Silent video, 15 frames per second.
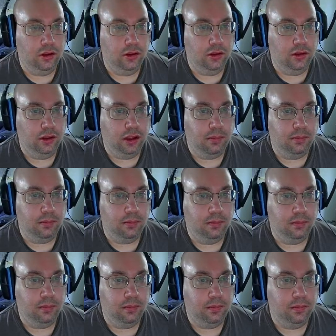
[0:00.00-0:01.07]
Yep.
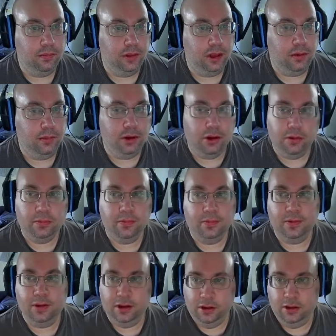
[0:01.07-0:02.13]
There we go.
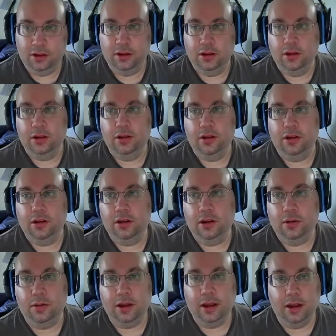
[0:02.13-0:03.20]
Okay.